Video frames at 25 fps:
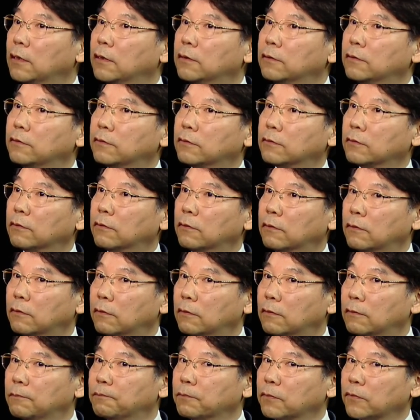
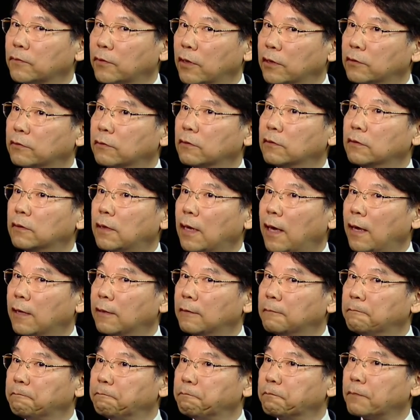So question
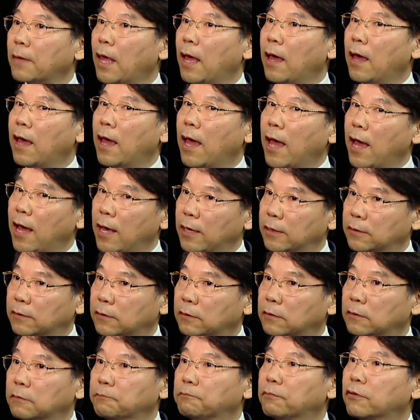10
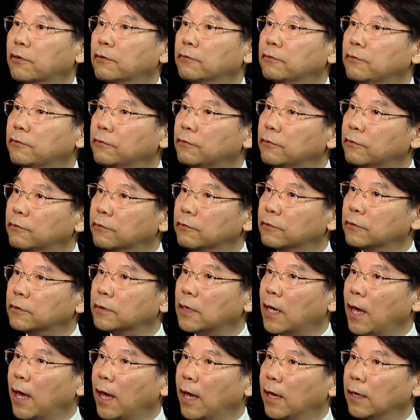has produced
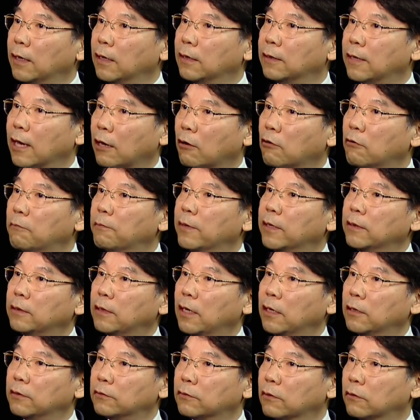a
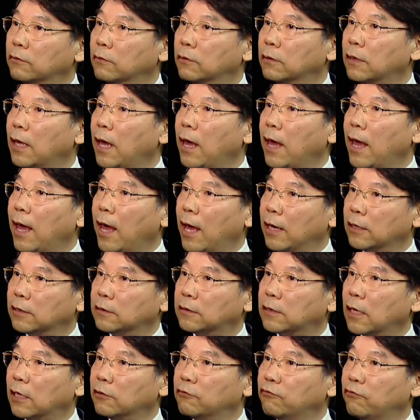recommendation
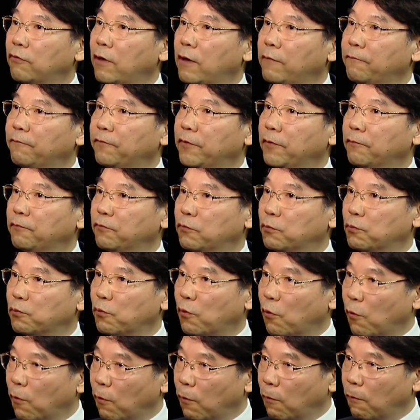extra
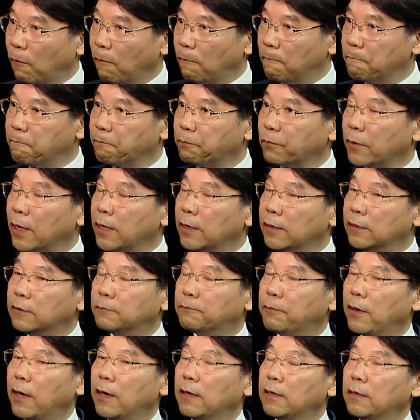1254. It's
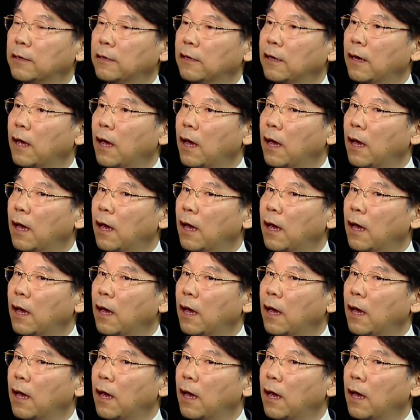very